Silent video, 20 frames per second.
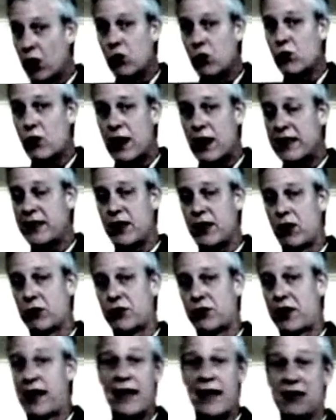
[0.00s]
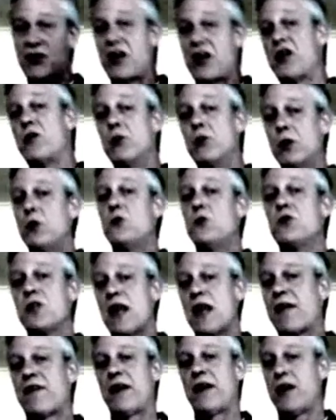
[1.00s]
don't write the alternate essay, you lose
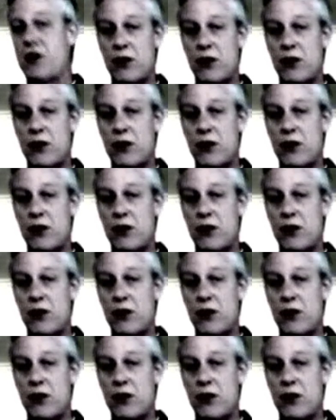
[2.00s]
nothing.